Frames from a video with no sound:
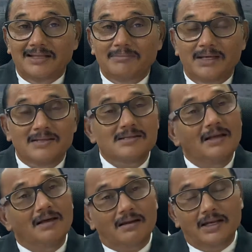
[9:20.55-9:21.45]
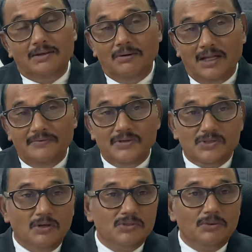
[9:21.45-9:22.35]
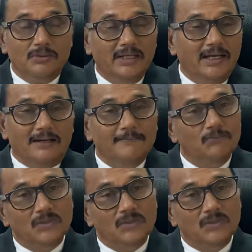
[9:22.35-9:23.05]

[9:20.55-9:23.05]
means right to life is also there.